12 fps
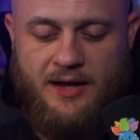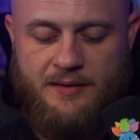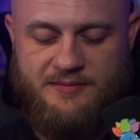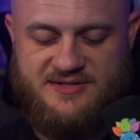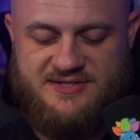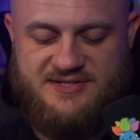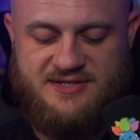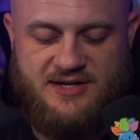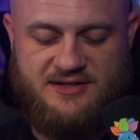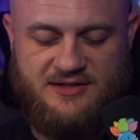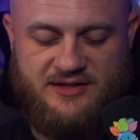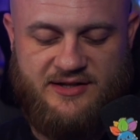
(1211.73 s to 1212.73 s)
And it's easy to
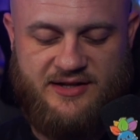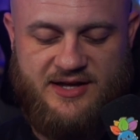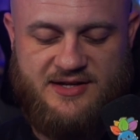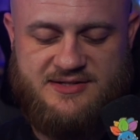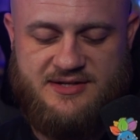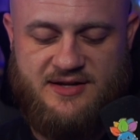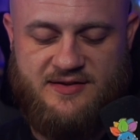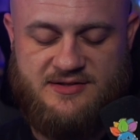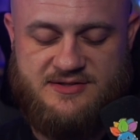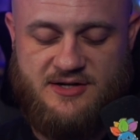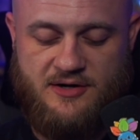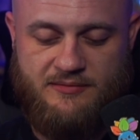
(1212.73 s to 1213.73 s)
get the Lilligant and then
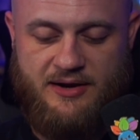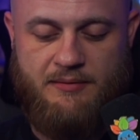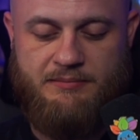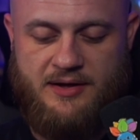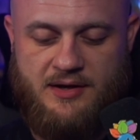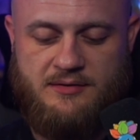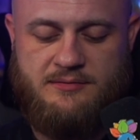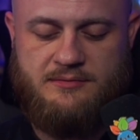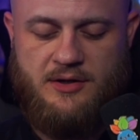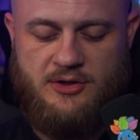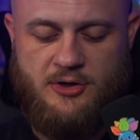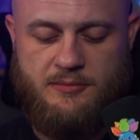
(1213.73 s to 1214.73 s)
start ramping
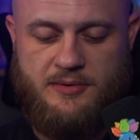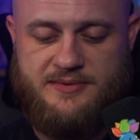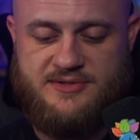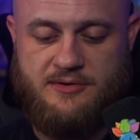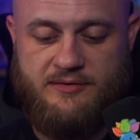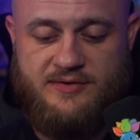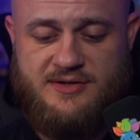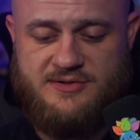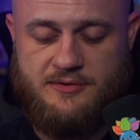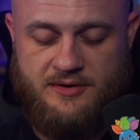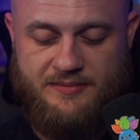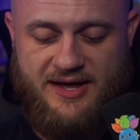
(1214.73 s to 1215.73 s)
your Bulbasaur and
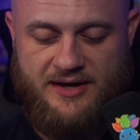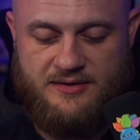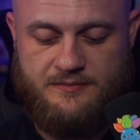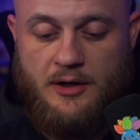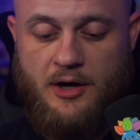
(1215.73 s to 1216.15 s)
Venusaur in the back.